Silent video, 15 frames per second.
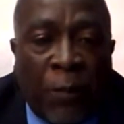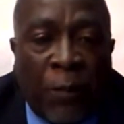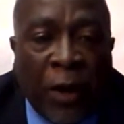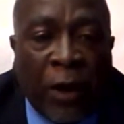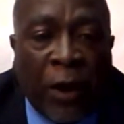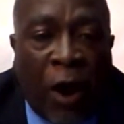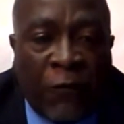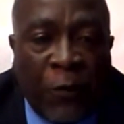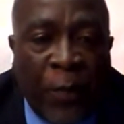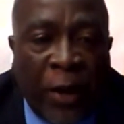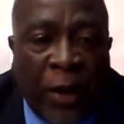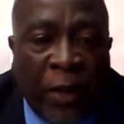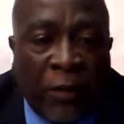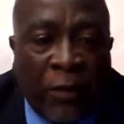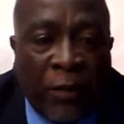from the
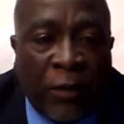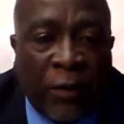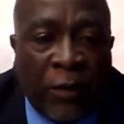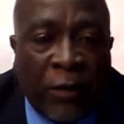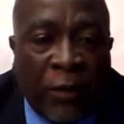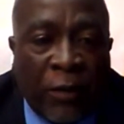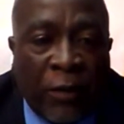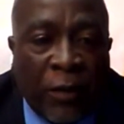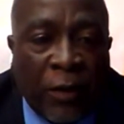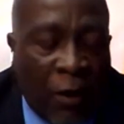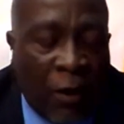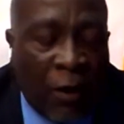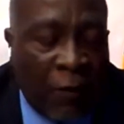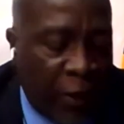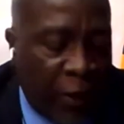government
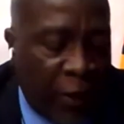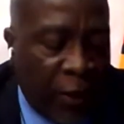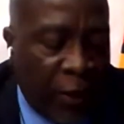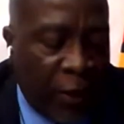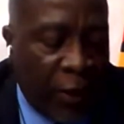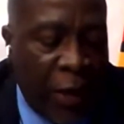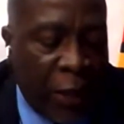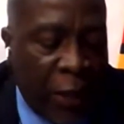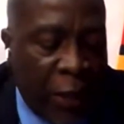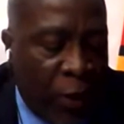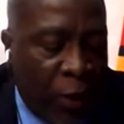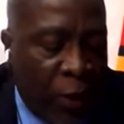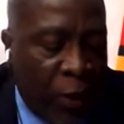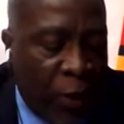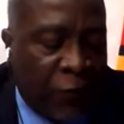of the
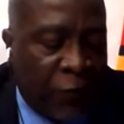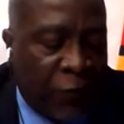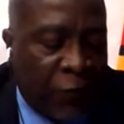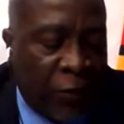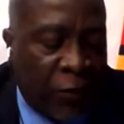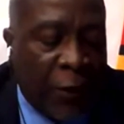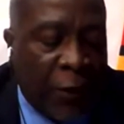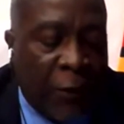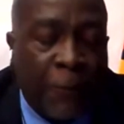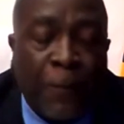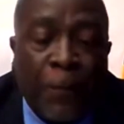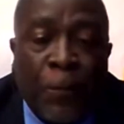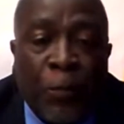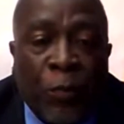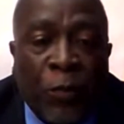APNU-AFC
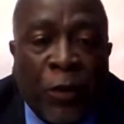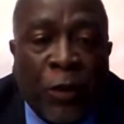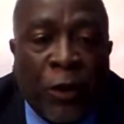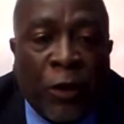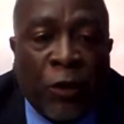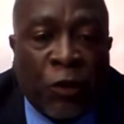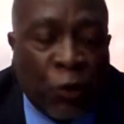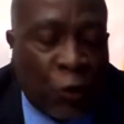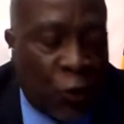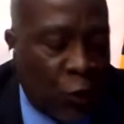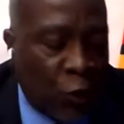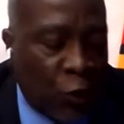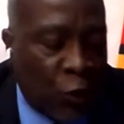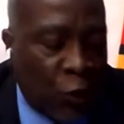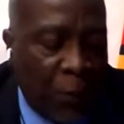
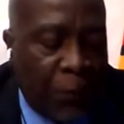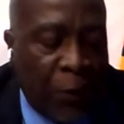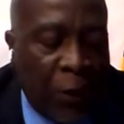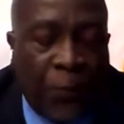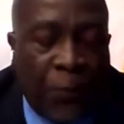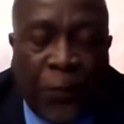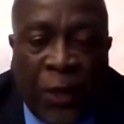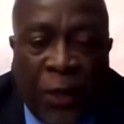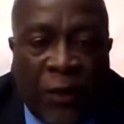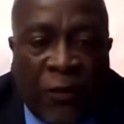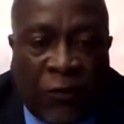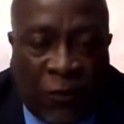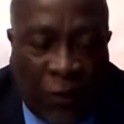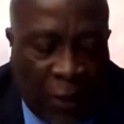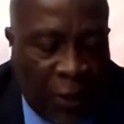to the
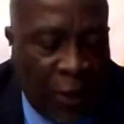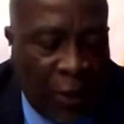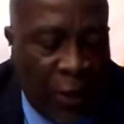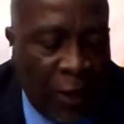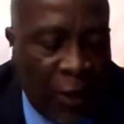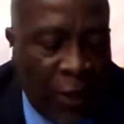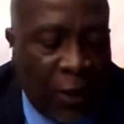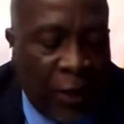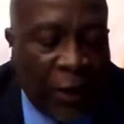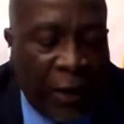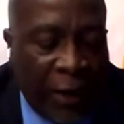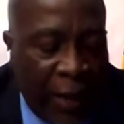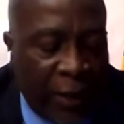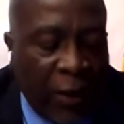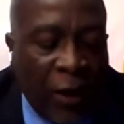
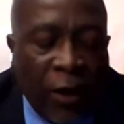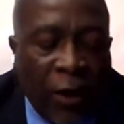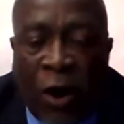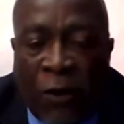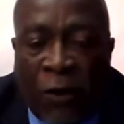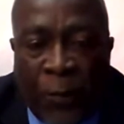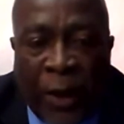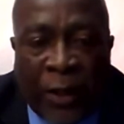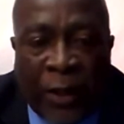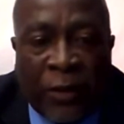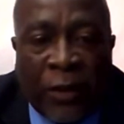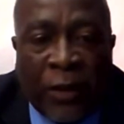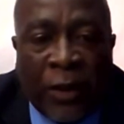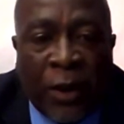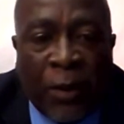PPPC-led
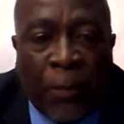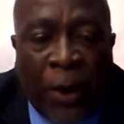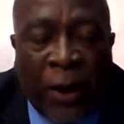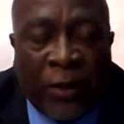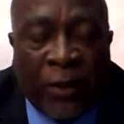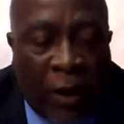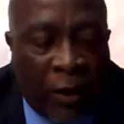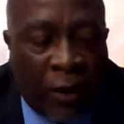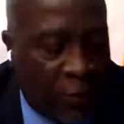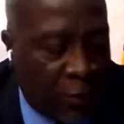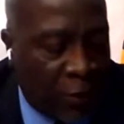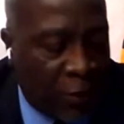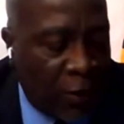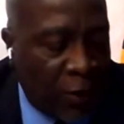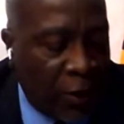government by
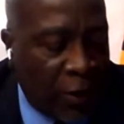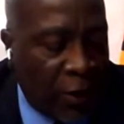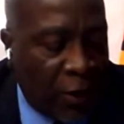Dr.